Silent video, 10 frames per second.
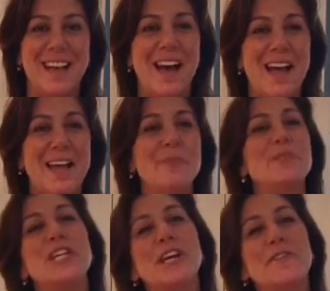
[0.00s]
Hi, I'm
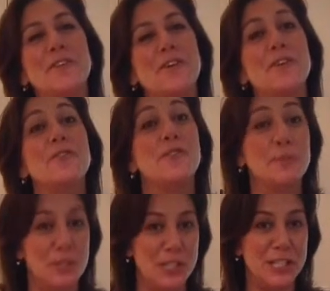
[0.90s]
Jennifer
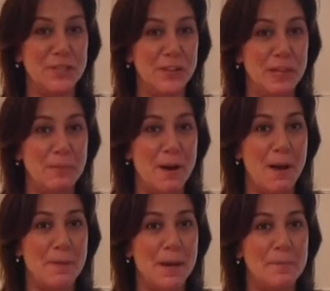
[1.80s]
from
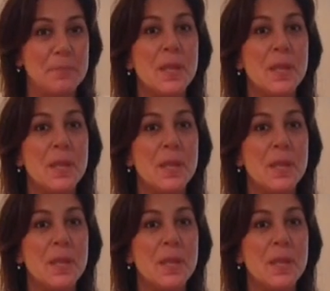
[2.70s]
ChicGreenMomma.